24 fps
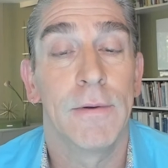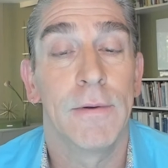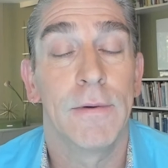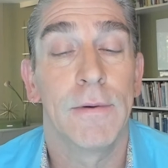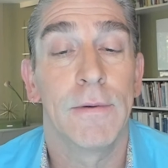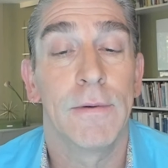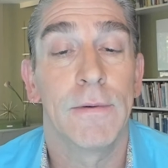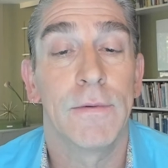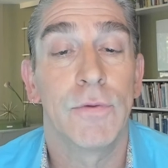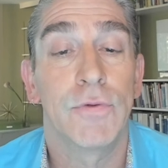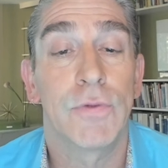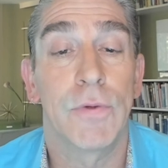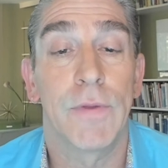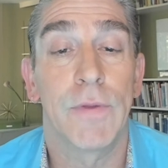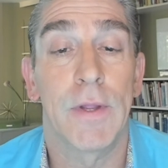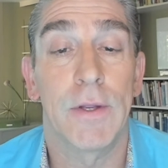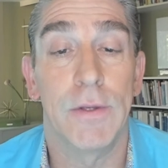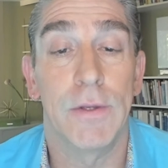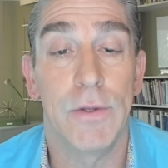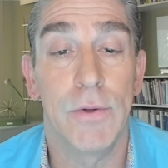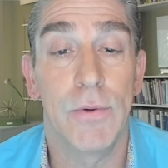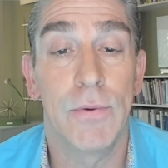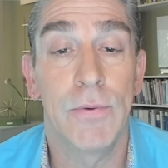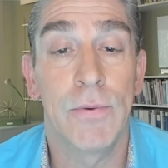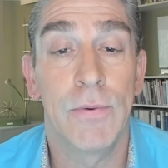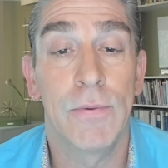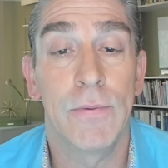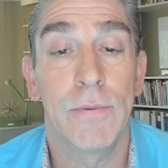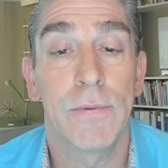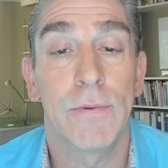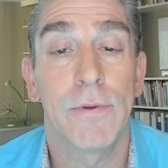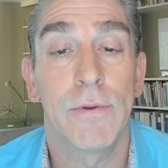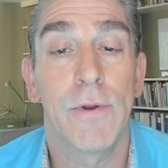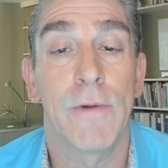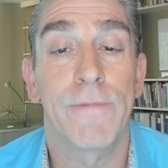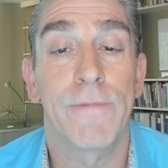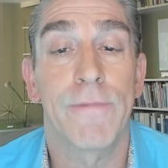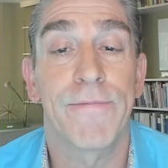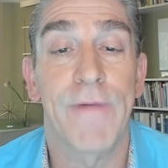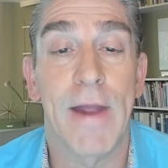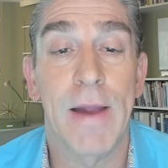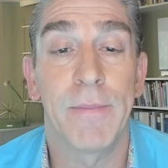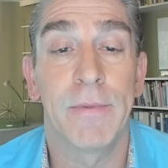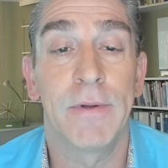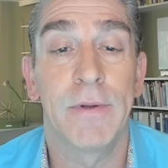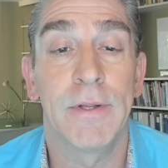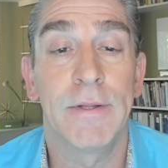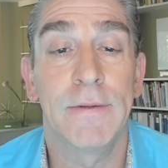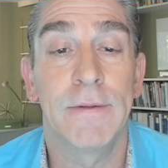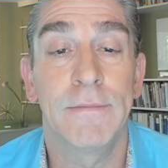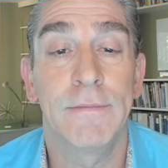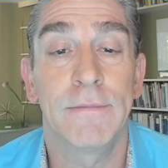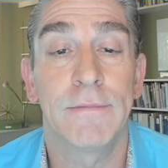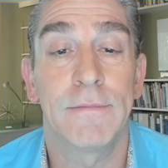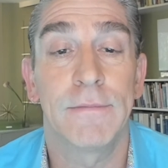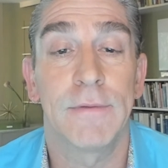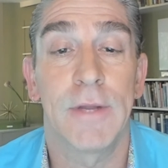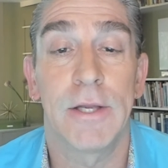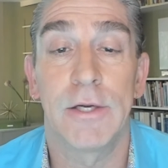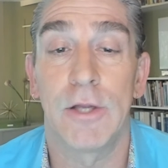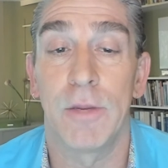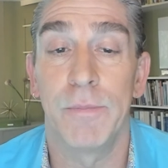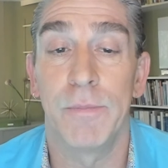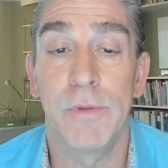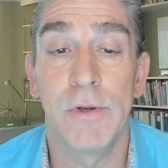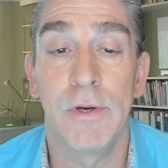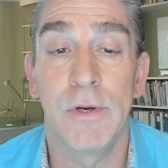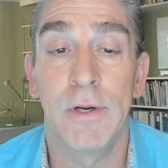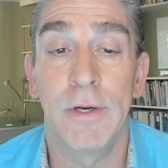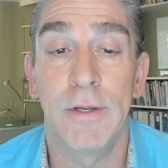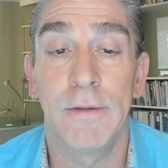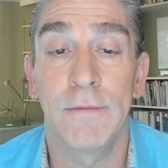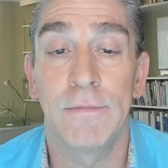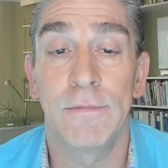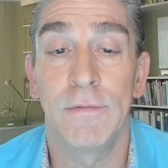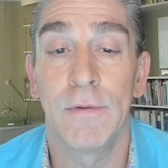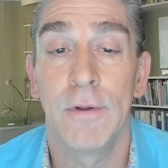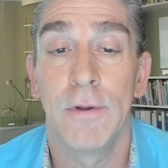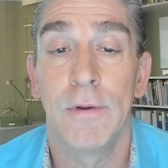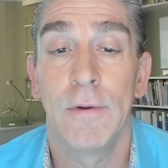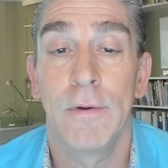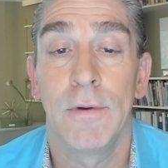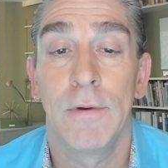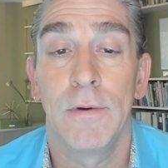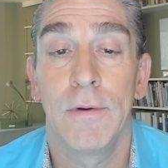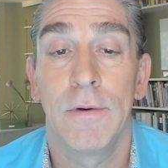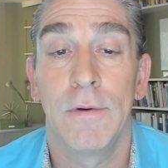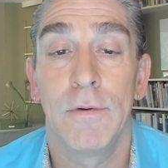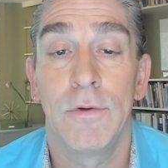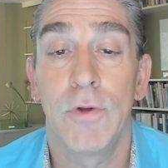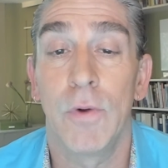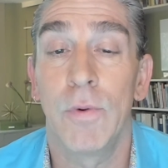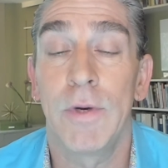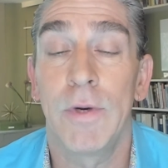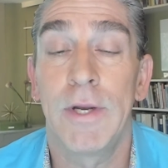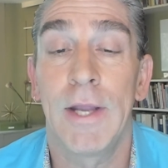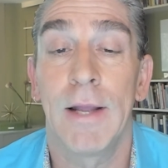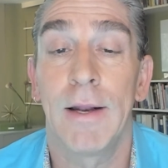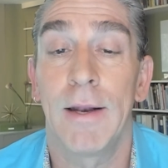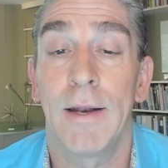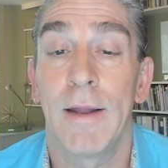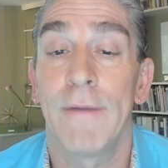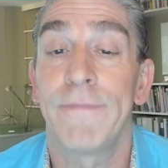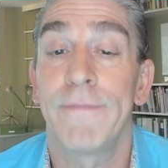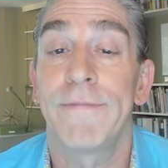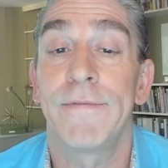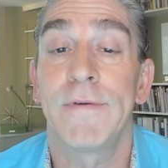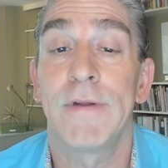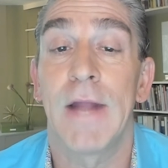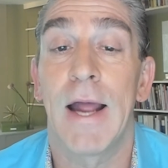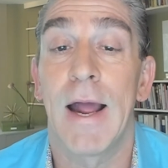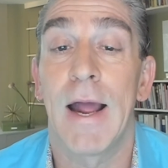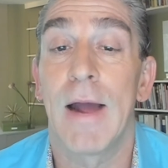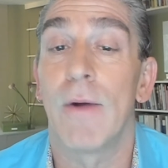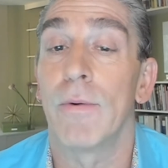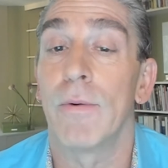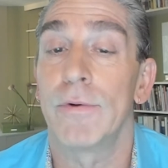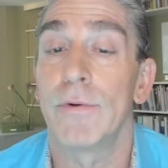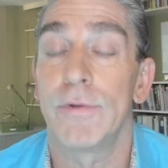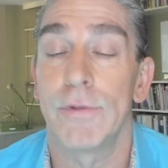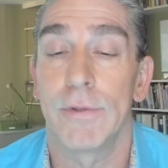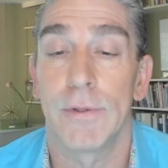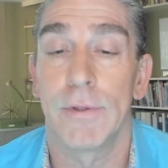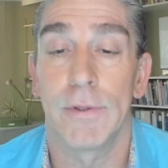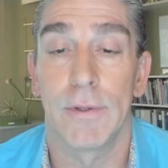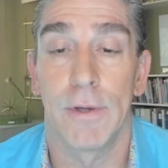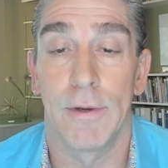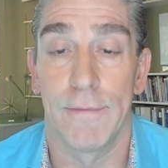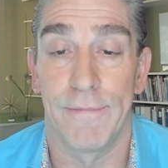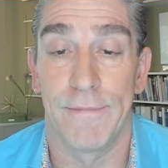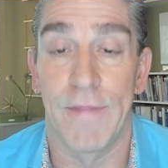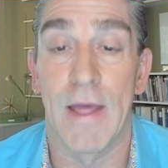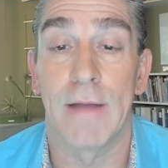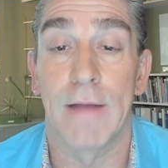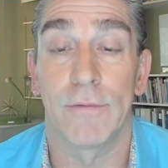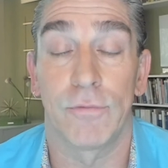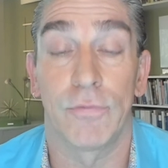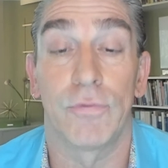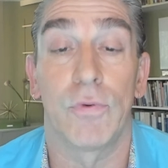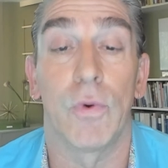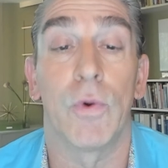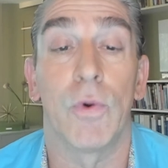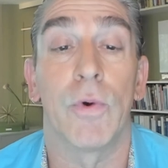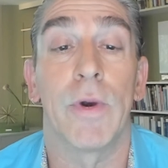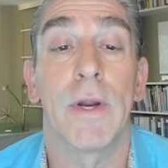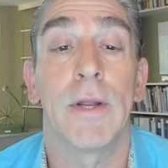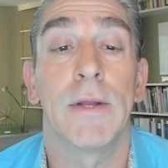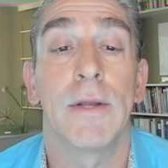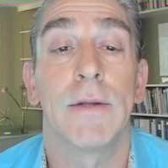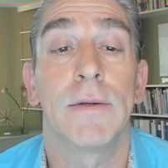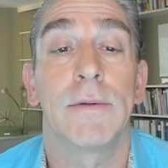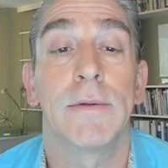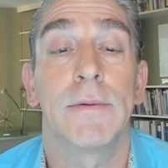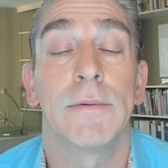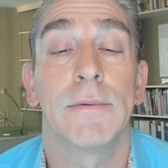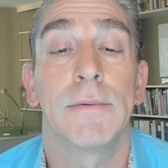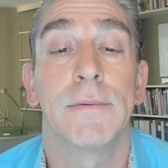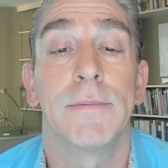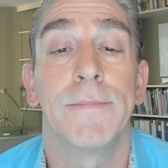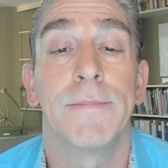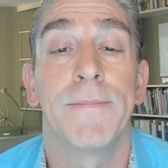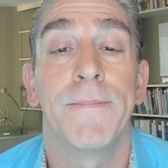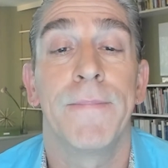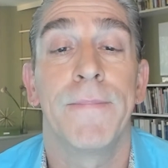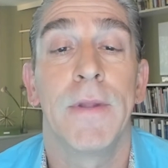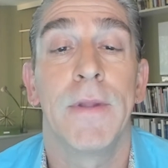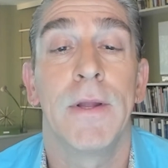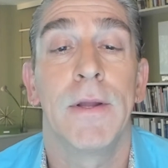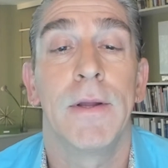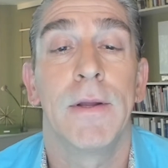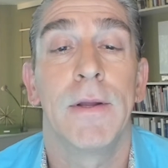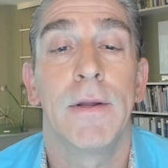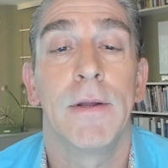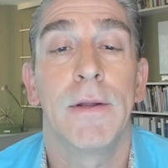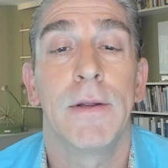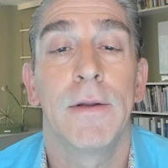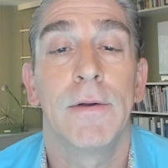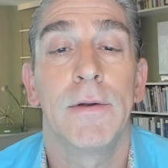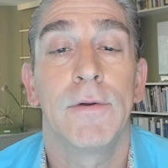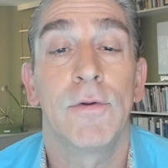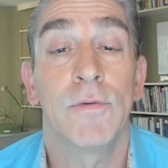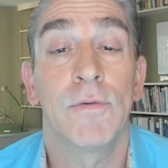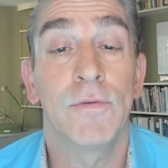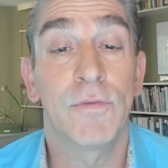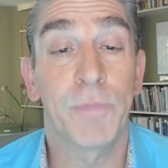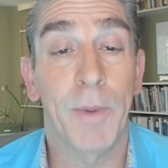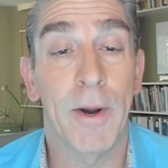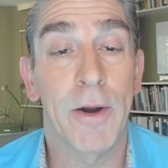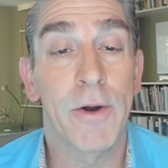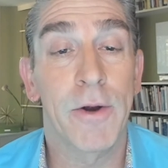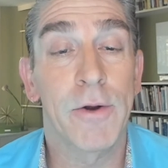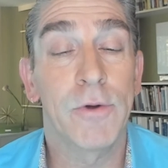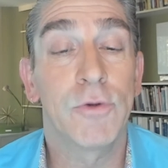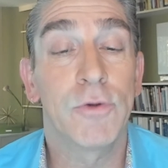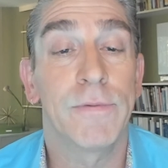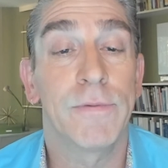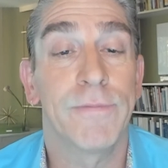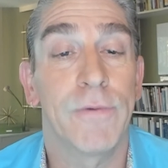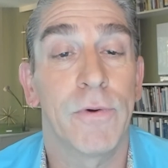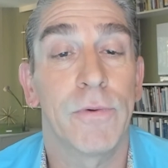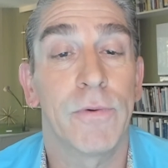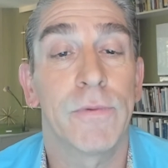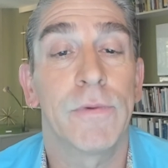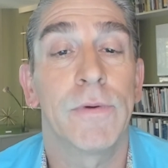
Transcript: so that you, your families, and communities don't get left out of that story. To inspire you to vote,